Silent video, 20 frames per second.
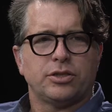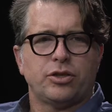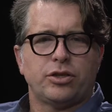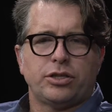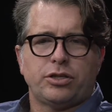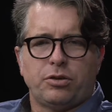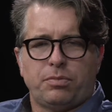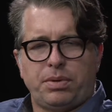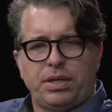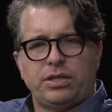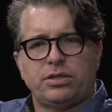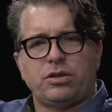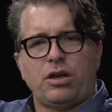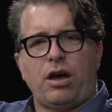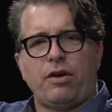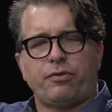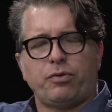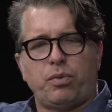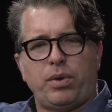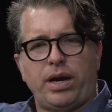So this would be
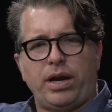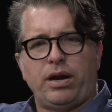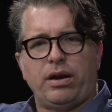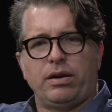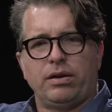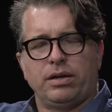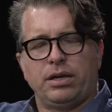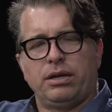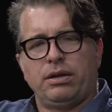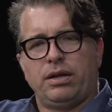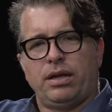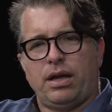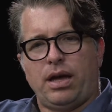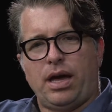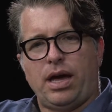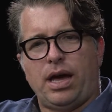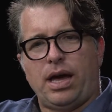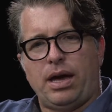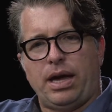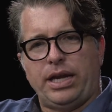software,
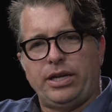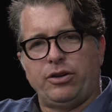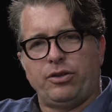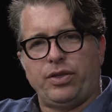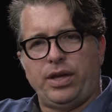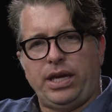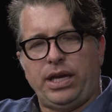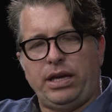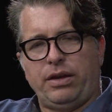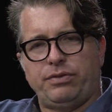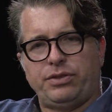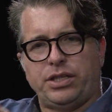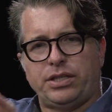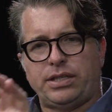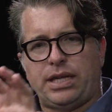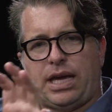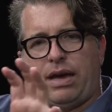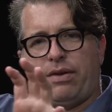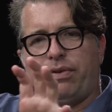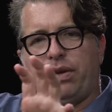and you're thinking of
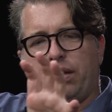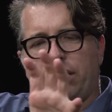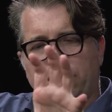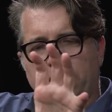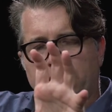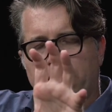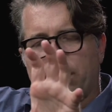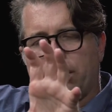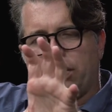just having